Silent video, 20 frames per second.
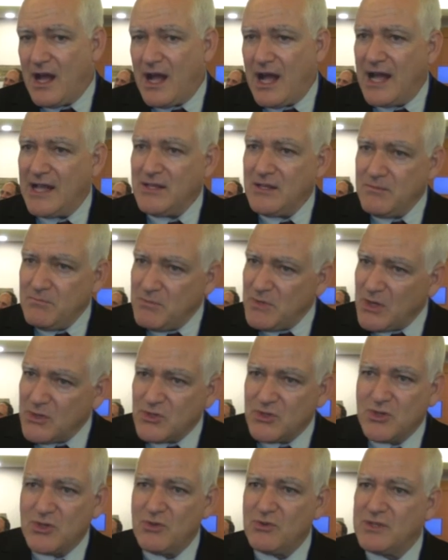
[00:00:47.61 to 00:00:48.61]
I'm
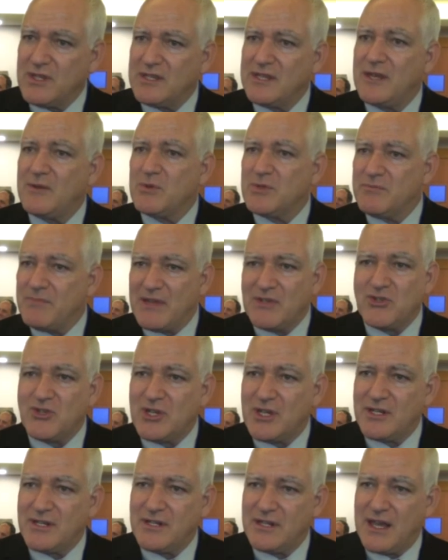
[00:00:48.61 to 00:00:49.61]
not sure that they would
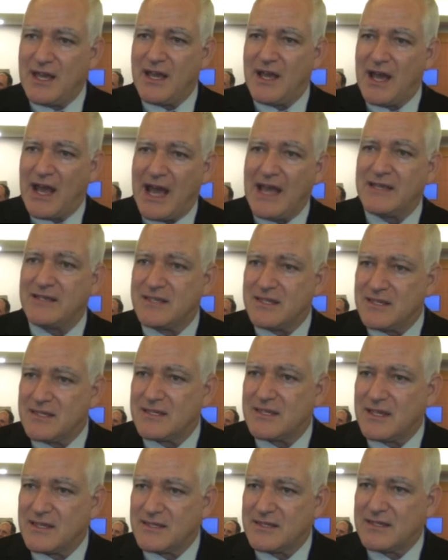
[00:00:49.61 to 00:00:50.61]
mention
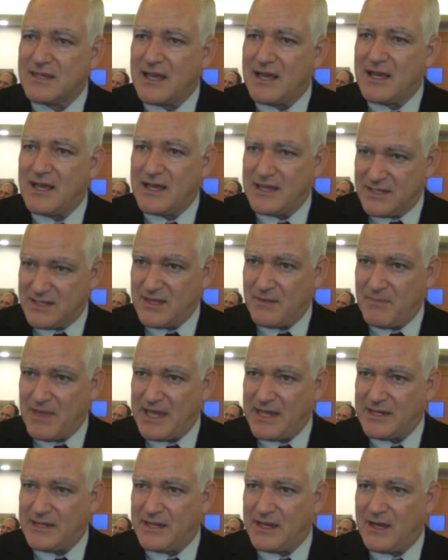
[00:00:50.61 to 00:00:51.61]
ISIS as the
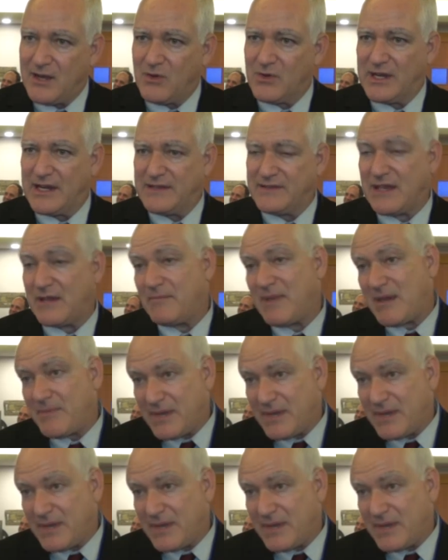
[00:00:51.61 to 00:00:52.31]
main organization.